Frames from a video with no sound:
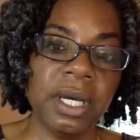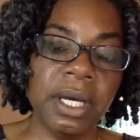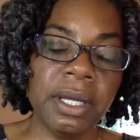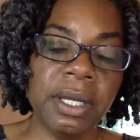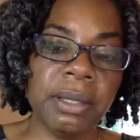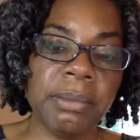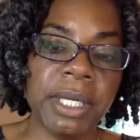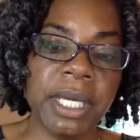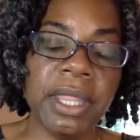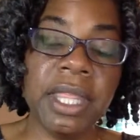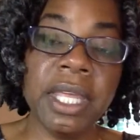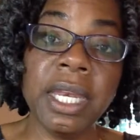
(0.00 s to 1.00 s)
Um,
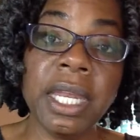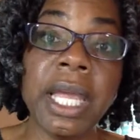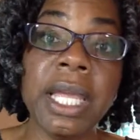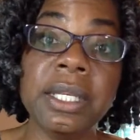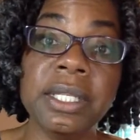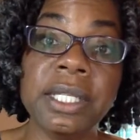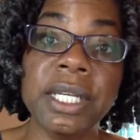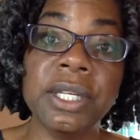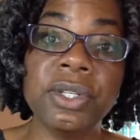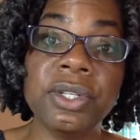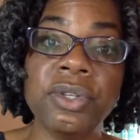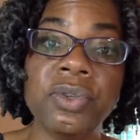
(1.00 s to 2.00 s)
and then I
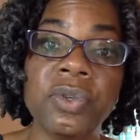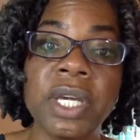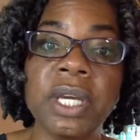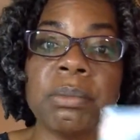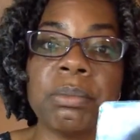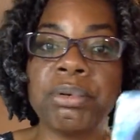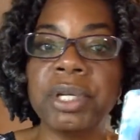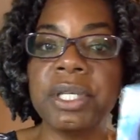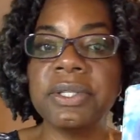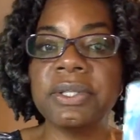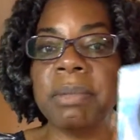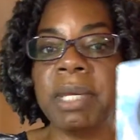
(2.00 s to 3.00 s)
intend to get
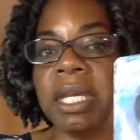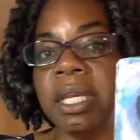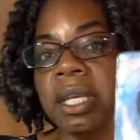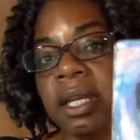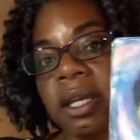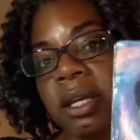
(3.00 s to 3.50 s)
prints made